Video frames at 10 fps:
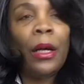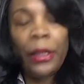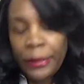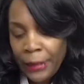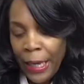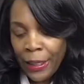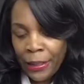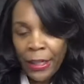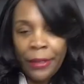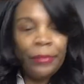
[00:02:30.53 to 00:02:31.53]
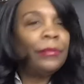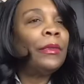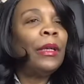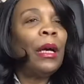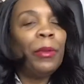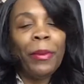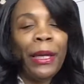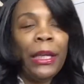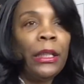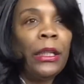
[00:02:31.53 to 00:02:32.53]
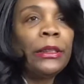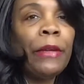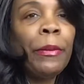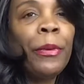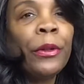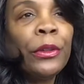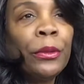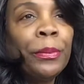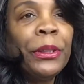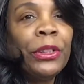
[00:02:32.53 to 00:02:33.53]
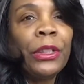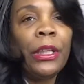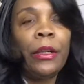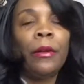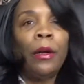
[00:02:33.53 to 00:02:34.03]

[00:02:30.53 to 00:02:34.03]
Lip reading: Saturday. I put my hand there because I have a personal picture there.